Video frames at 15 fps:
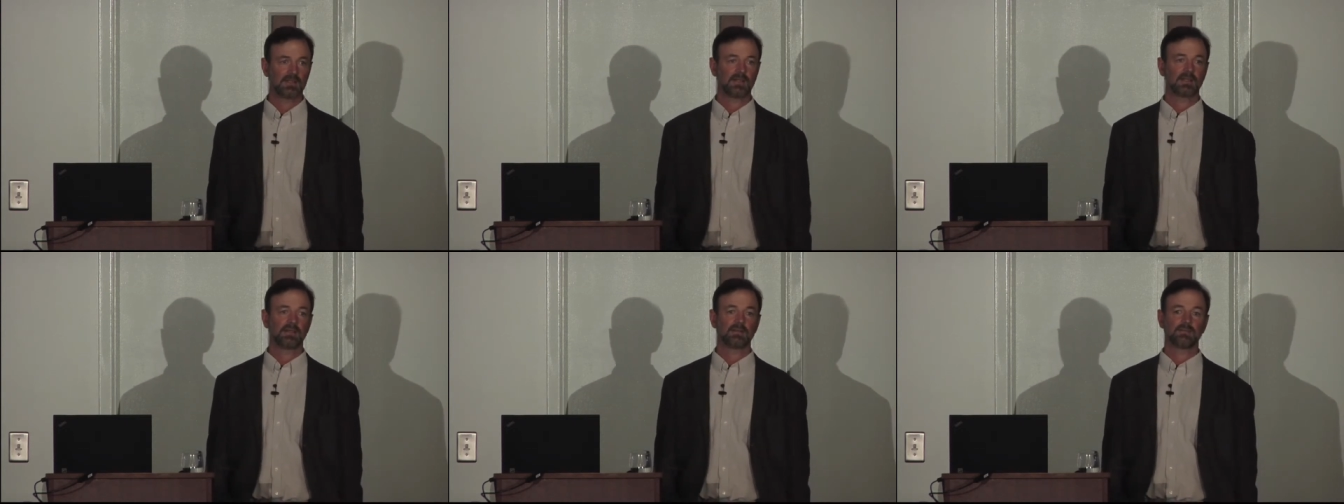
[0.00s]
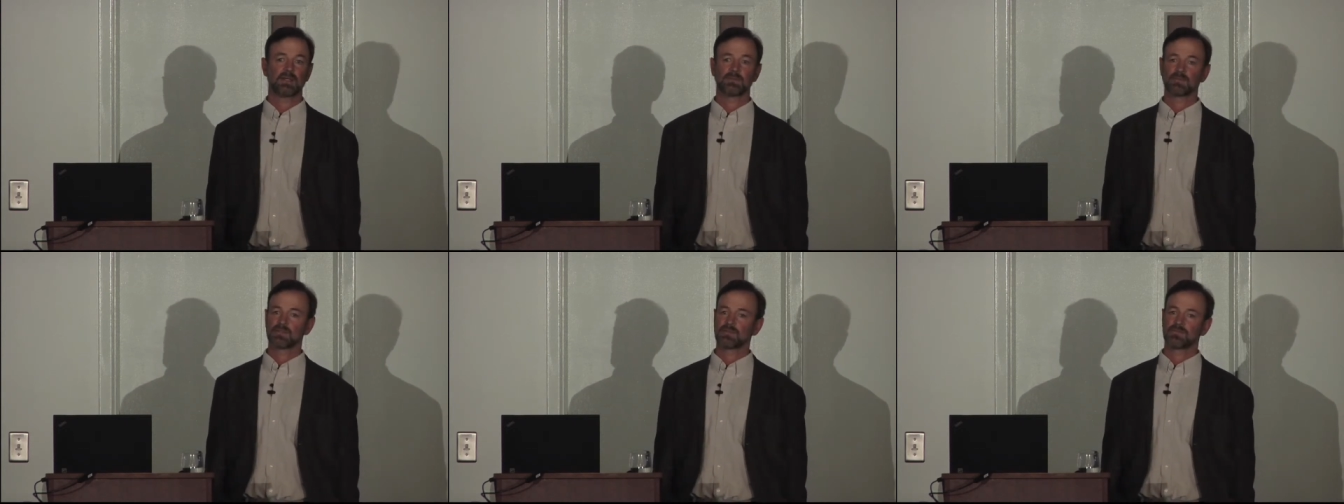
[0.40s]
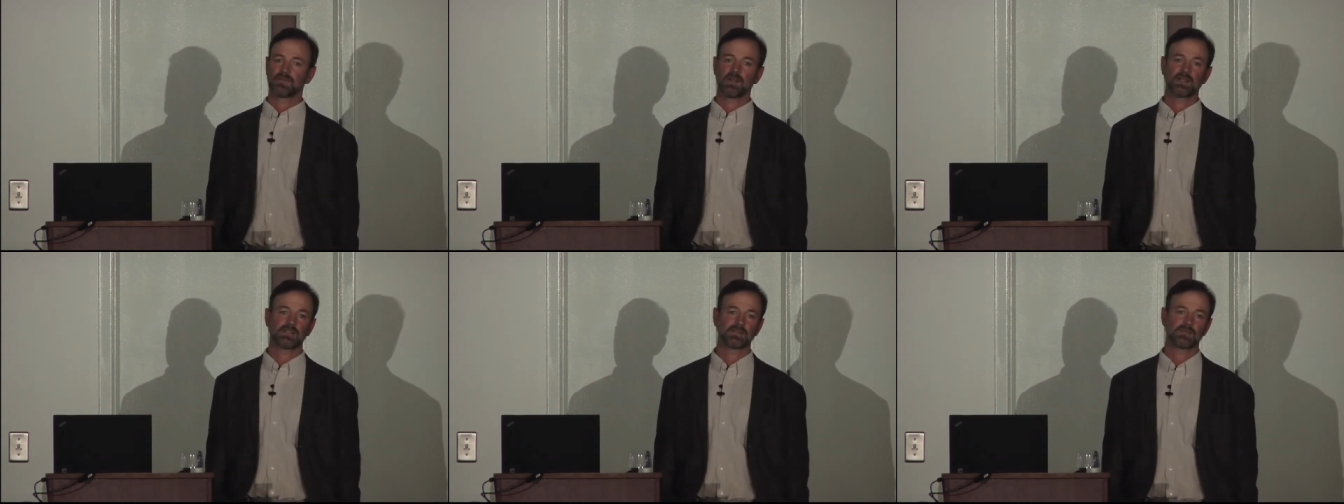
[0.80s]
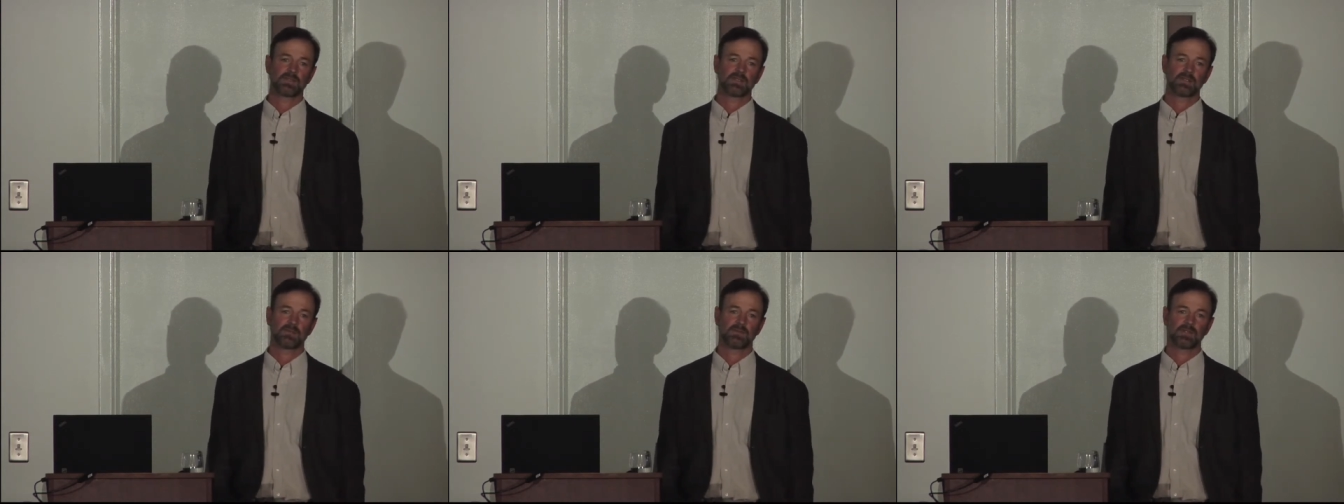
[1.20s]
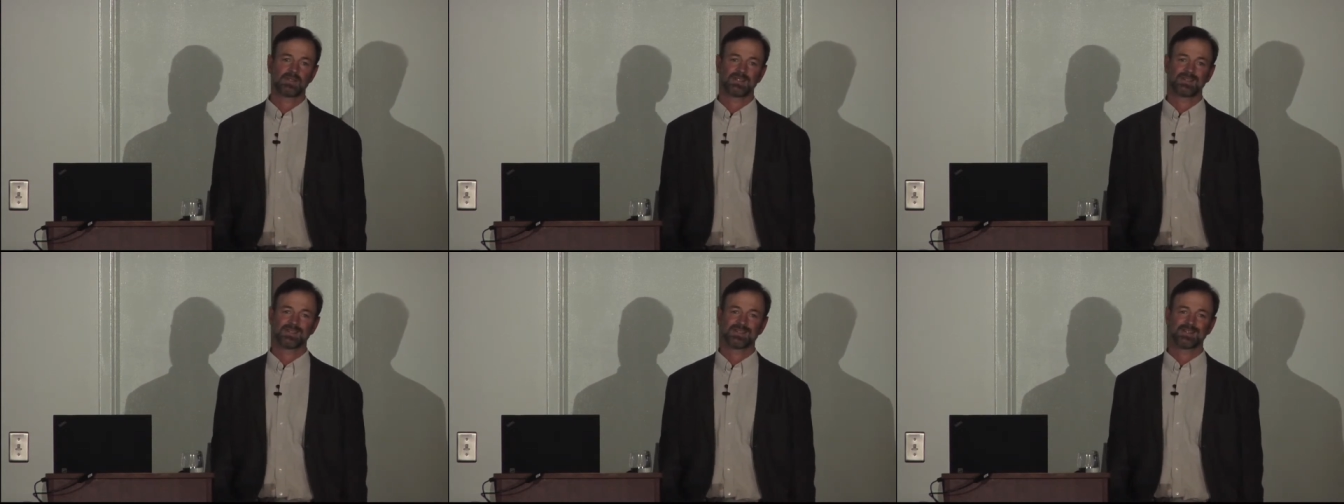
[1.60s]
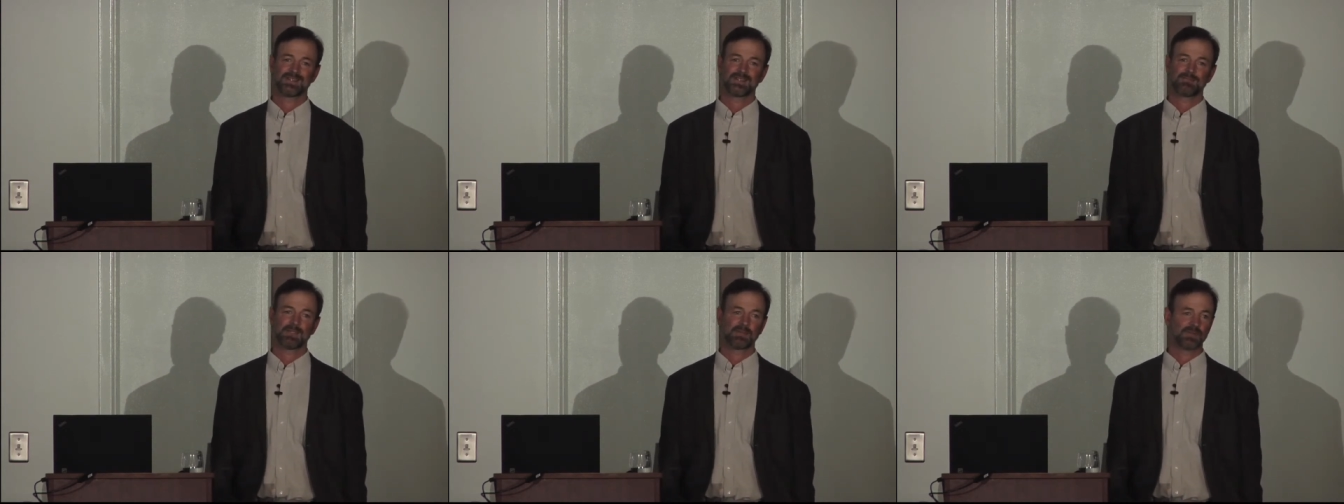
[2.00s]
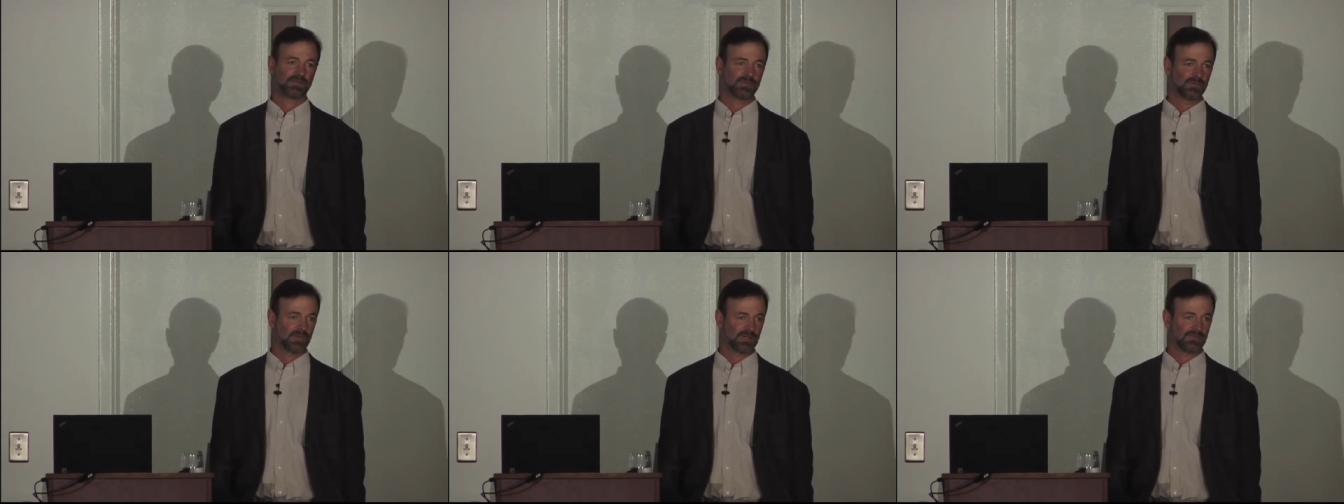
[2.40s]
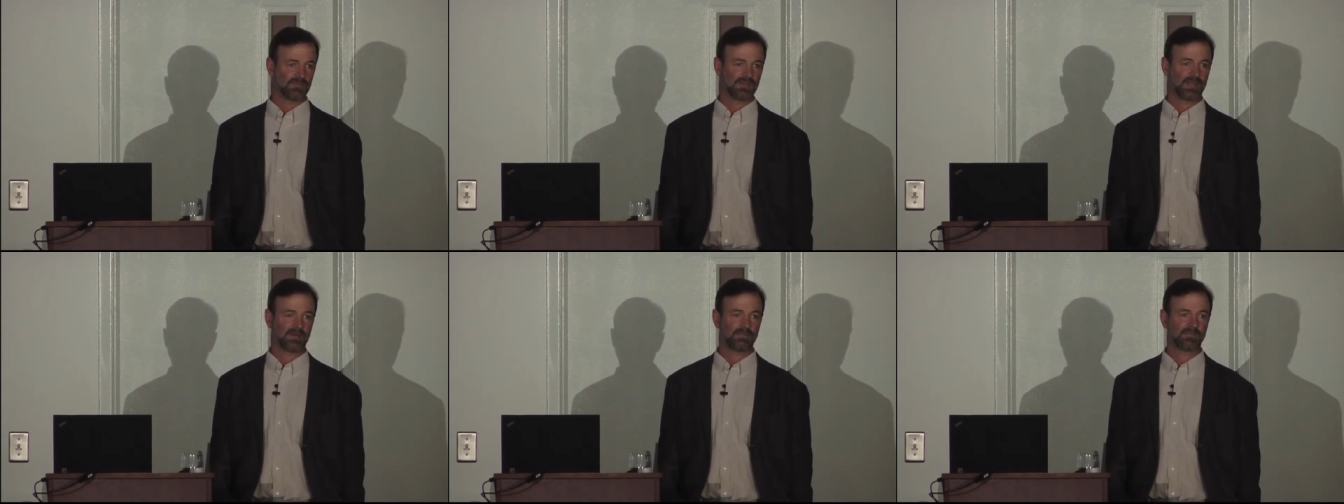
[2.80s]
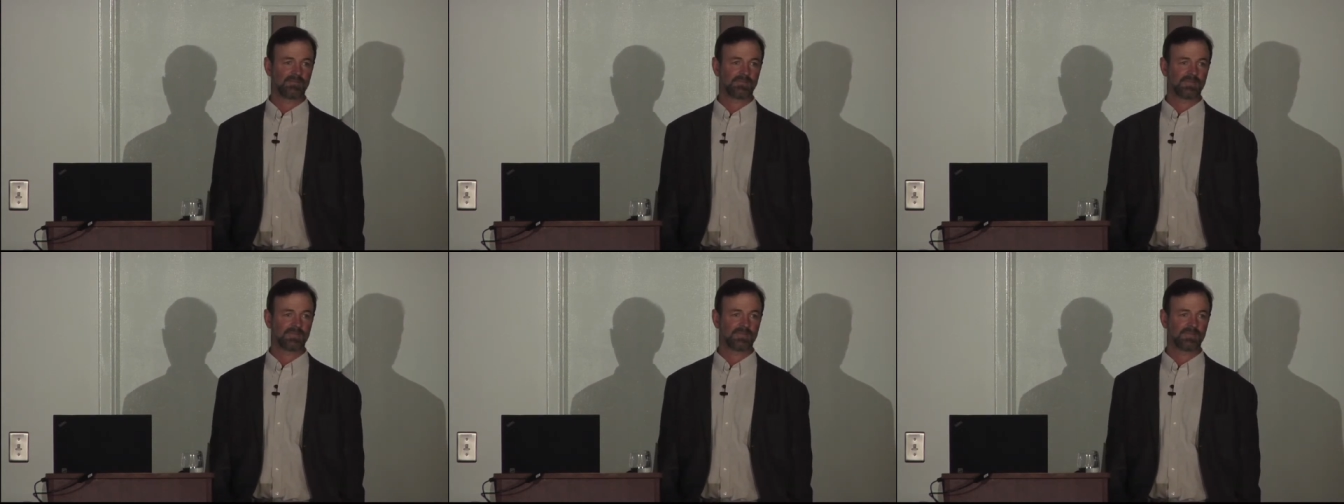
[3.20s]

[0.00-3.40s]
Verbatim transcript: Um, I'm good friends with, with the people who work for them.